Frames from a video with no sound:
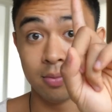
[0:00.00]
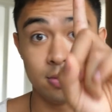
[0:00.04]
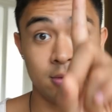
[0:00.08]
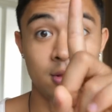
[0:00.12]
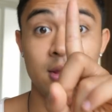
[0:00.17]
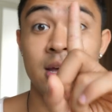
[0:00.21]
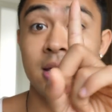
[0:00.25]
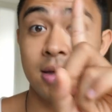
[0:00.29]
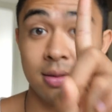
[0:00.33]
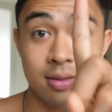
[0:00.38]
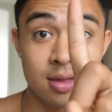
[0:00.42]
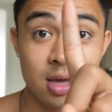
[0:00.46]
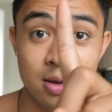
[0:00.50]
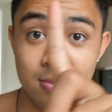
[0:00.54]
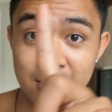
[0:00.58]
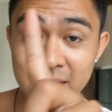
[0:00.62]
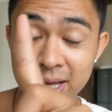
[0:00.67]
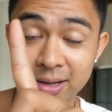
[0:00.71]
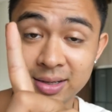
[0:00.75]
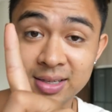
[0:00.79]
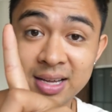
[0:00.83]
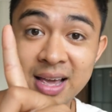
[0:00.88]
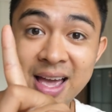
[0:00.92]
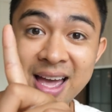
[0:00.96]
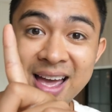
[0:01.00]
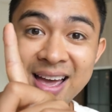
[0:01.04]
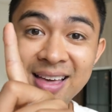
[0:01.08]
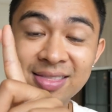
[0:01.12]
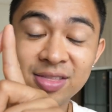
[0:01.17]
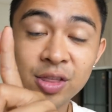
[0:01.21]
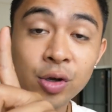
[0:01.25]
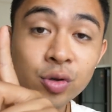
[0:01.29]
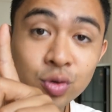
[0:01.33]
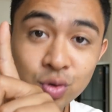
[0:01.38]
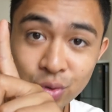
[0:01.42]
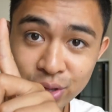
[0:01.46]
look, think about this.
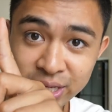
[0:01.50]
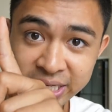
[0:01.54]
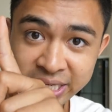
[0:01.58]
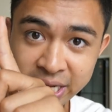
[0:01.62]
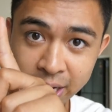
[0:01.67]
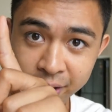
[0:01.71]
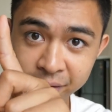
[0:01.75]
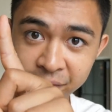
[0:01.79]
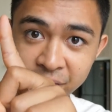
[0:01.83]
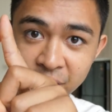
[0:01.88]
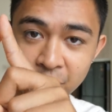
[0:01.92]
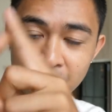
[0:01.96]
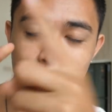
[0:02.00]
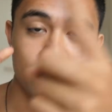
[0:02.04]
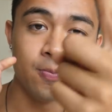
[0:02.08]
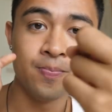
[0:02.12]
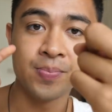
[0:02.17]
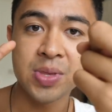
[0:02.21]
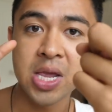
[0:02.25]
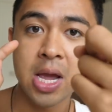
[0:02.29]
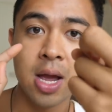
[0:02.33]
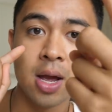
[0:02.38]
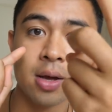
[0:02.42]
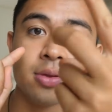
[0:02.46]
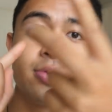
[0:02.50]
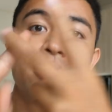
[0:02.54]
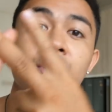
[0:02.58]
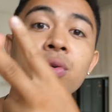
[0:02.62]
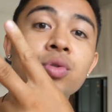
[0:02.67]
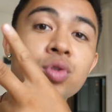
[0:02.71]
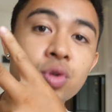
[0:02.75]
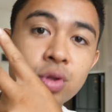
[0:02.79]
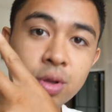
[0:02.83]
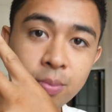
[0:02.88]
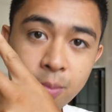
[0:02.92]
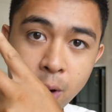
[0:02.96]
They'll do the selling for you.
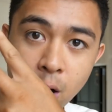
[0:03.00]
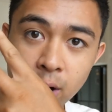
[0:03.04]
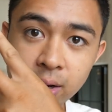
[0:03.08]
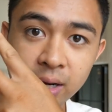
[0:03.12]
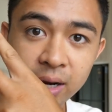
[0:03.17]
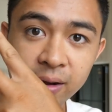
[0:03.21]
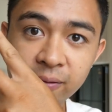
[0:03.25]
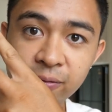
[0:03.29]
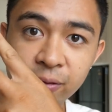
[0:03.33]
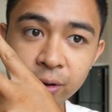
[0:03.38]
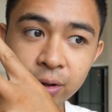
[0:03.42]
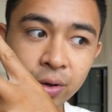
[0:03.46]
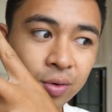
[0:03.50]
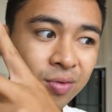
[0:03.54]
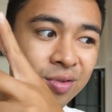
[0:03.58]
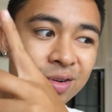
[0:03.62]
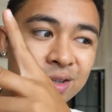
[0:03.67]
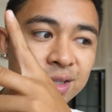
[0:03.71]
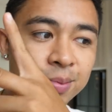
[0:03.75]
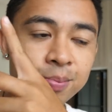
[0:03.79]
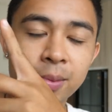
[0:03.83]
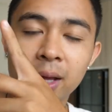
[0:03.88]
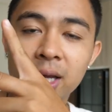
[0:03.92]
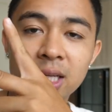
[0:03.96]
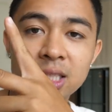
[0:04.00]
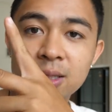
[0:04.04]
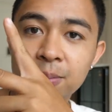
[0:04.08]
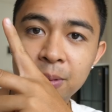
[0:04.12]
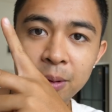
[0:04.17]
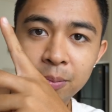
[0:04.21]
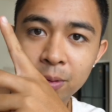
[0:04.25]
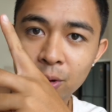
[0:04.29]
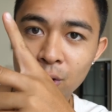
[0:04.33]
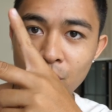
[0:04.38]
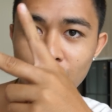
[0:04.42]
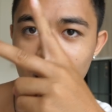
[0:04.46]
They'll do the marketing for you. There's millions of
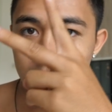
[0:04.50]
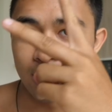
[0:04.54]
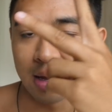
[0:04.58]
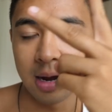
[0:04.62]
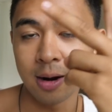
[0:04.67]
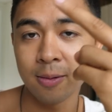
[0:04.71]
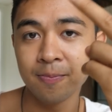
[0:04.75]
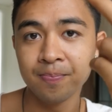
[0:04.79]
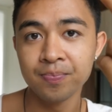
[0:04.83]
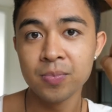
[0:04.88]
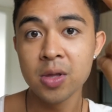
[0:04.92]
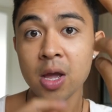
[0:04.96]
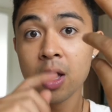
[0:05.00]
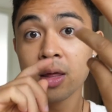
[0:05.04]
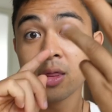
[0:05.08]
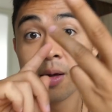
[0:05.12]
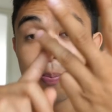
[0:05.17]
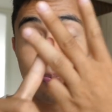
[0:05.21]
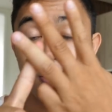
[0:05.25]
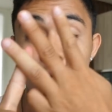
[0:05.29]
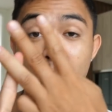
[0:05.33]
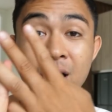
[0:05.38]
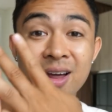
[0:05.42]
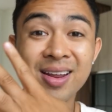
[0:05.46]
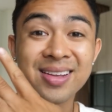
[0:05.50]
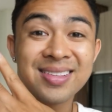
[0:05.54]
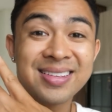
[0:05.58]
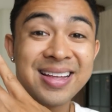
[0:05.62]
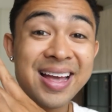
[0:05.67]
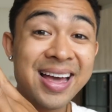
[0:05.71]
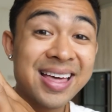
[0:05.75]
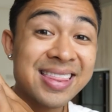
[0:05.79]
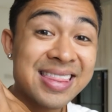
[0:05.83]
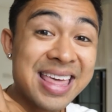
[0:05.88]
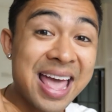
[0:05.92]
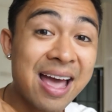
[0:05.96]
people going there. The
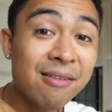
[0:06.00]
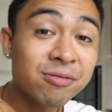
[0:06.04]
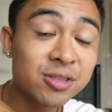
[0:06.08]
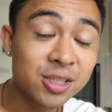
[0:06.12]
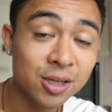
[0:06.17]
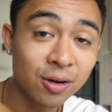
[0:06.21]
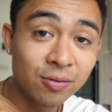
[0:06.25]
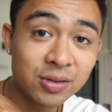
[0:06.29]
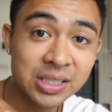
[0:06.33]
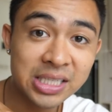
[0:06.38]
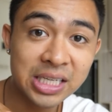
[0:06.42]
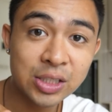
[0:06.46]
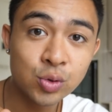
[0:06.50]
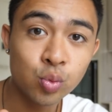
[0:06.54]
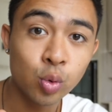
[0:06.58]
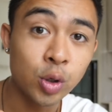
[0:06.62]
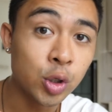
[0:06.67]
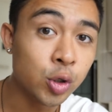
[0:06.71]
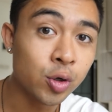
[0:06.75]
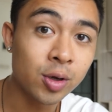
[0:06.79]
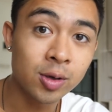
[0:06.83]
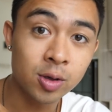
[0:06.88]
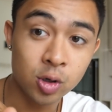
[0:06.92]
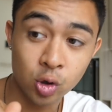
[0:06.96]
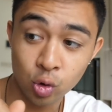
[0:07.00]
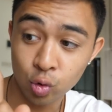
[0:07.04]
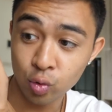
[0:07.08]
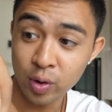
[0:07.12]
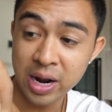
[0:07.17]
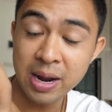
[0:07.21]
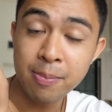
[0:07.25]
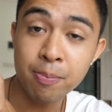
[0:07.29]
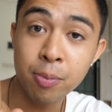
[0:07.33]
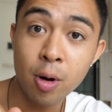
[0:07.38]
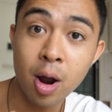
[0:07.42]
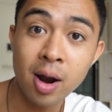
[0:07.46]
product, they have services where you could
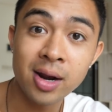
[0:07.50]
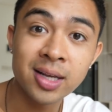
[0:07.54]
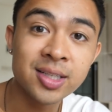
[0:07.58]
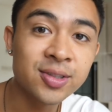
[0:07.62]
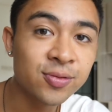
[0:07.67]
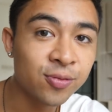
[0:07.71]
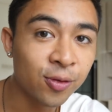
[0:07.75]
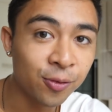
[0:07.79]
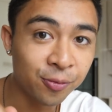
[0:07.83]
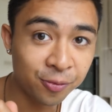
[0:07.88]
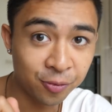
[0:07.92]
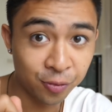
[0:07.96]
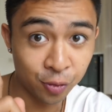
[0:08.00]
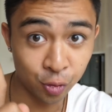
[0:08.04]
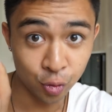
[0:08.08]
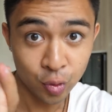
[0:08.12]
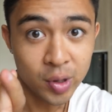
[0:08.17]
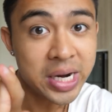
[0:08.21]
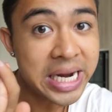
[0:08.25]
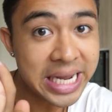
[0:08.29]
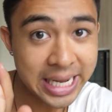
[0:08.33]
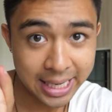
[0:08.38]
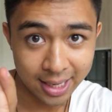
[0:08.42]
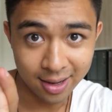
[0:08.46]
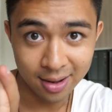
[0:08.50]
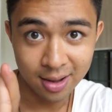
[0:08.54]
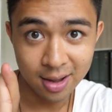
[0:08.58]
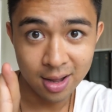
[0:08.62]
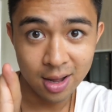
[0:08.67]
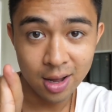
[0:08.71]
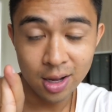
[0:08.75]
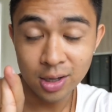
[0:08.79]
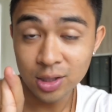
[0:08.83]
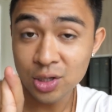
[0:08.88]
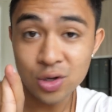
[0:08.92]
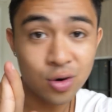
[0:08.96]
create products for free.
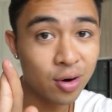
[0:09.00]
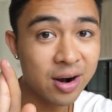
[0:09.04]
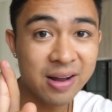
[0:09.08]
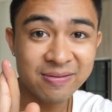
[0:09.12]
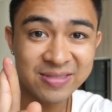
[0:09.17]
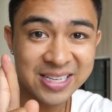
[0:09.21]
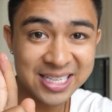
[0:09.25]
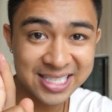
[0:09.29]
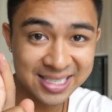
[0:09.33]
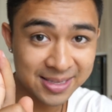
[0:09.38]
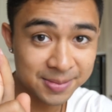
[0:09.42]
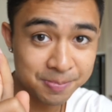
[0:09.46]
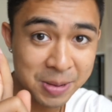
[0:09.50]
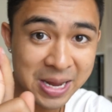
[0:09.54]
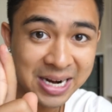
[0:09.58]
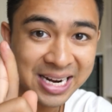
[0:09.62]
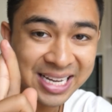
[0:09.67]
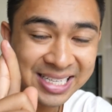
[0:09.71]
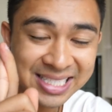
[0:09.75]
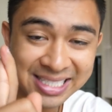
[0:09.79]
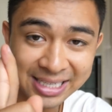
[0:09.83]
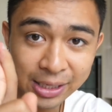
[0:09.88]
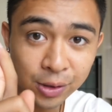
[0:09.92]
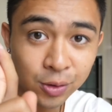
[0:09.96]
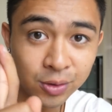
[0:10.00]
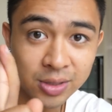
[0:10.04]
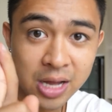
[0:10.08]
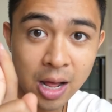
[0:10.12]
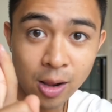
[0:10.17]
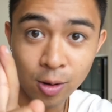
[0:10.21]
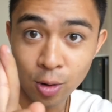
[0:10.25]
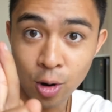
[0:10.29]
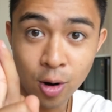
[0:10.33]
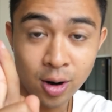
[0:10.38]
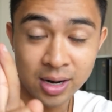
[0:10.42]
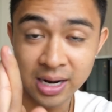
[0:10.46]
You don't have to spend a single
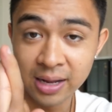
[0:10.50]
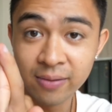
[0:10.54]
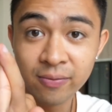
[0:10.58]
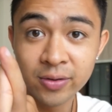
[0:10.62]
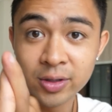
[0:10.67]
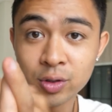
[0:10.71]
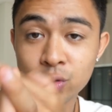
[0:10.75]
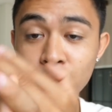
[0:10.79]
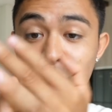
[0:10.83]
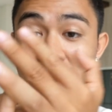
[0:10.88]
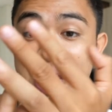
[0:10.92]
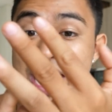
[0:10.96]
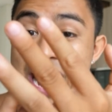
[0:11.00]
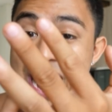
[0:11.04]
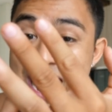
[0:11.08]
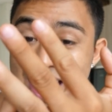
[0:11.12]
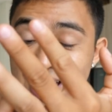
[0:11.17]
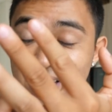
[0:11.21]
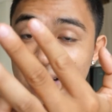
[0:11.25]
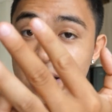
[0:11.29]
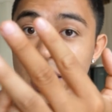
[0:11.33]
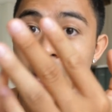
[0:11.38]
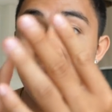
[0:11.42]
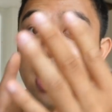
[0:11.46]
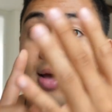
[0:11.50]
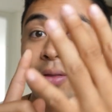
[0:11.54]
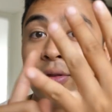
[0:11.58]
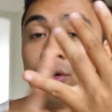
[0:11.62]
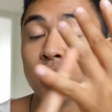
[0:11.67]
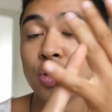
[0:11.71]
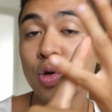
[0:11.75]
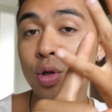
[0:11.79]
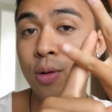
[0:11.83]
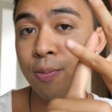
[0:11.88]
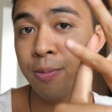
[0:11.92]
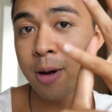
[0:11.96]
dollar on inventory, and
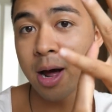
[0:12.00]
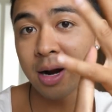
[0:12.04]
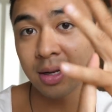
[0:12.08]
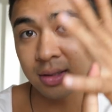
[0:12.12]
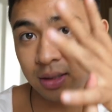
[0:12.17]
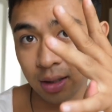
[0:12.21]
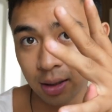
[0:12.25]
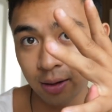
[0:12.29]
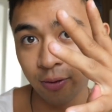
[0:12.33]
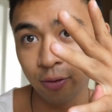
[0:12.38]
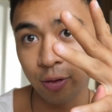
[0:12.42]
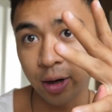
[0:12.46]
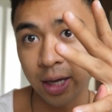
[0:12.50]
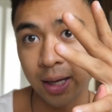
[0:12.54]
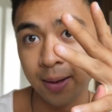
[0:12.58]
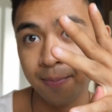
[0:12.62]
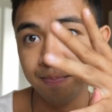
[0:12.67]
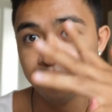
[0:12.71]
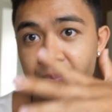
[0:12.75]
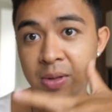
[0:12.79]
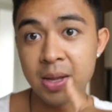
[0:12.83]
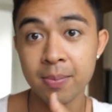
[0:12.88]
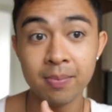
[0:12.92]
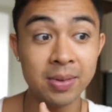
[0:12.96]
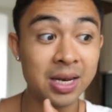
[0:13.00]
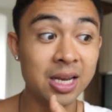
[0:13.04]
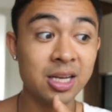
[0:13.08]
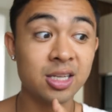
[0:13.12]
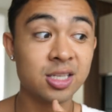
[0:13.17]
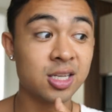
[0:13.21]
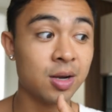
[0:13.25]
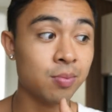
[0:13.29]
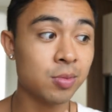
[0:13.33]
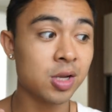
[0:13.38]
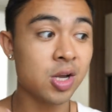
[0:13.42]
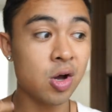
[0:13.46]
they'll do the product delivery. Meaning,
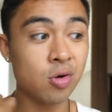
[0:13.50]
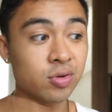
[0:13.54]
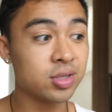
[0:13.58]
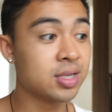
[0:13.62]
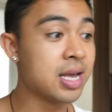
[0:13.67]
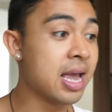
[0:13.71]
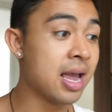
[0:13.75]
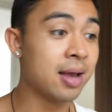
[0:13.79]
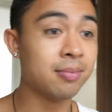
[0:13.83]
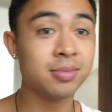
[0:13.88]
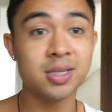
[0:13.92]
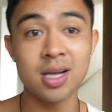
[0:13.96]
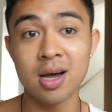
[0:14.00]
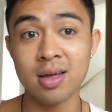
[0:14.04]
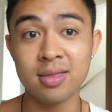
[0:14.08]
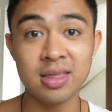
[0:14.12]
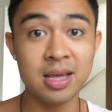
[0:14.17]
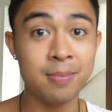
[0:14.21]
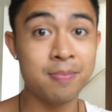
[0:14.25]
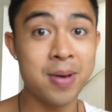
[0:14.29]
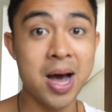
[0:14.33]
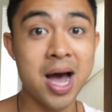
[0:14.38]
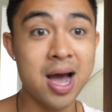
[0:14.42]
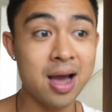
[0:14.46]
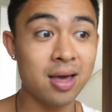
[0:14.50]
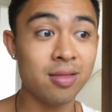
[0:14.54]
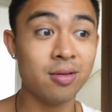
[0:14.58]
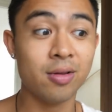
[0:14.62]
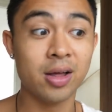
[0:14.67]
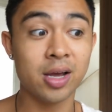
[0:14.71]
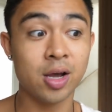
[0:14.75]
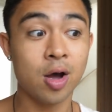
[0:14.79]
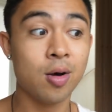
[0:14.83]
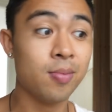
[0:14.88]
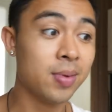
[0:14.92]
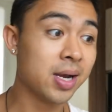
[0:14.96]
someone goes to Amazon, they buy, they're
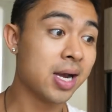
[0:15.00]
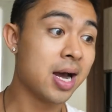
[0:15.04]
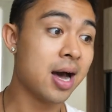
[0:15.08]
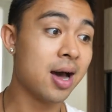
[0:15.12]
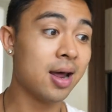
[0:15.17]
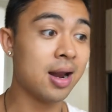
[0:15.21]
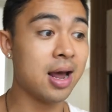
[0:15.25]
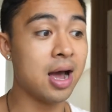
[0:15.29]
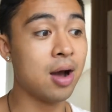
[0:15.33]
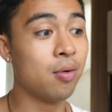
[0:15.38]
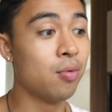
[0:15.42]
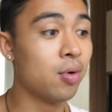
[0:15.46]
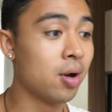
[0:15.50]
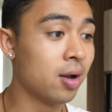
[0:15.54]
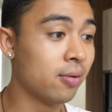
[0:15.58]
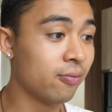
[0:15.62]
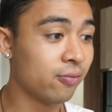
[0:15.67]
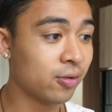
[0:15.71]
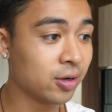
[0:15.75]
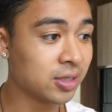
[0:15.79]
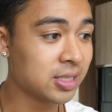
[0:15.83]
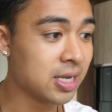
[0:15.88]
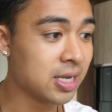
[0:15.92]
like, oh my God, I want, for